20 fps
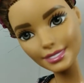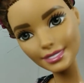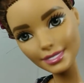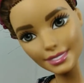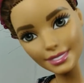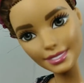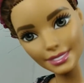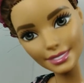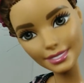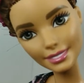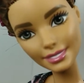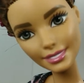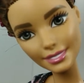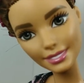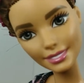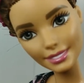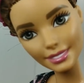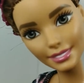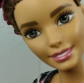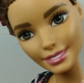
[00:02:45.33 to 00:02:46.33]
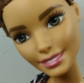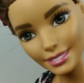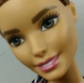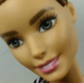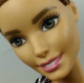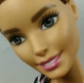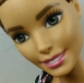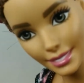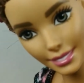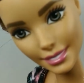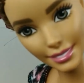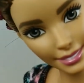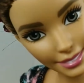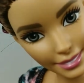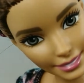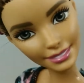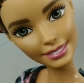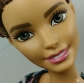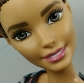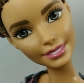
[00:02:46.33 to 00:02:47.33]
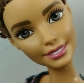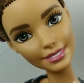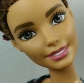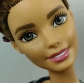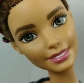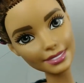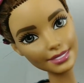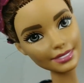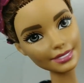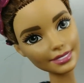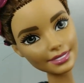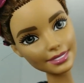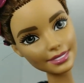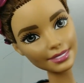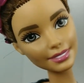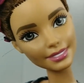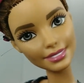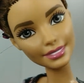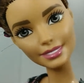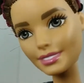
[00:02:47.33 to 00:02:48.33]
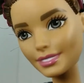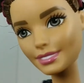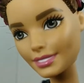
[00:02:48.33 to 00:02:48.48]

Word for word: I have a good idea. I should make a pattern.